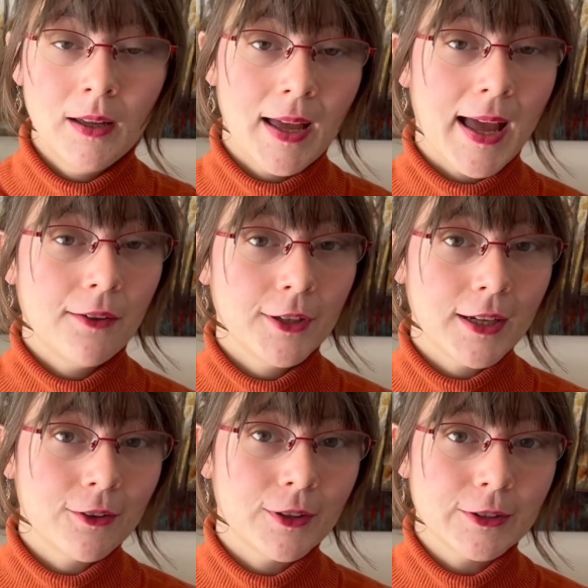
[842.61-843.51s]
having
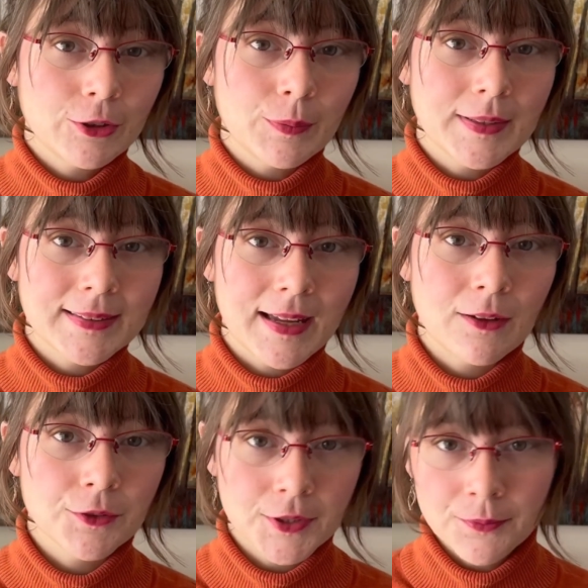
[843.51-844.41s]
other instrument
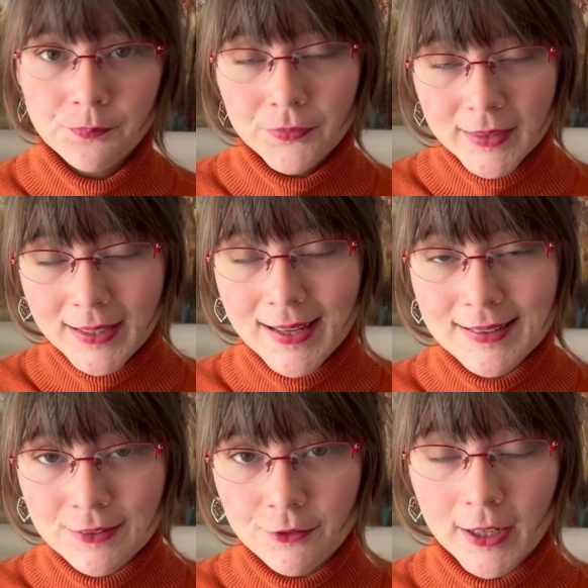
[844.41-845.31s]
sounds
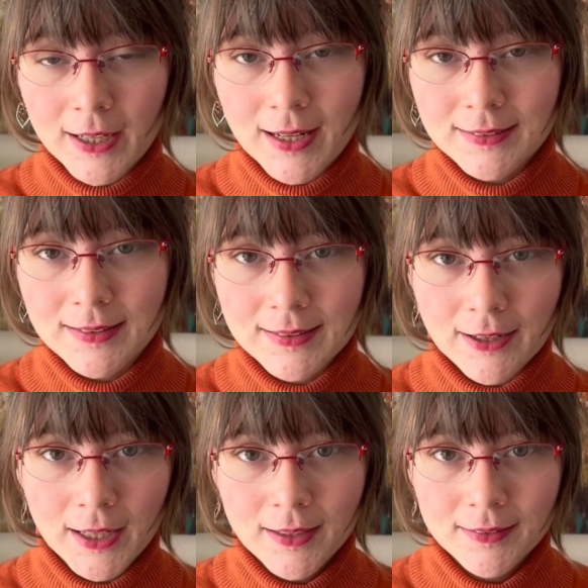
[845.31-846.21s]
isn't very
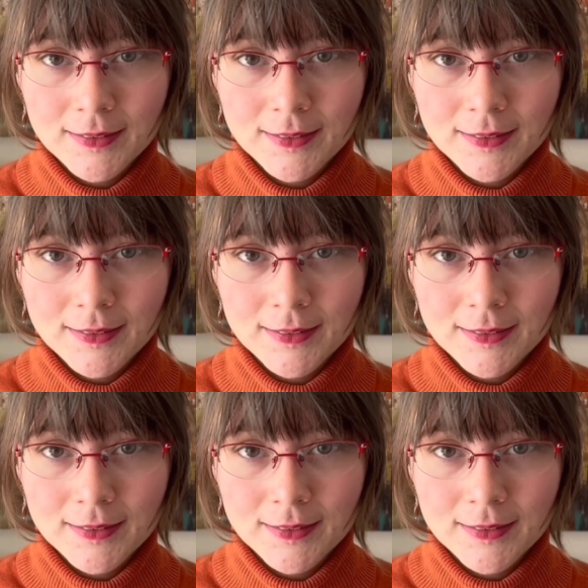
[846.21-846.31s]
necessary.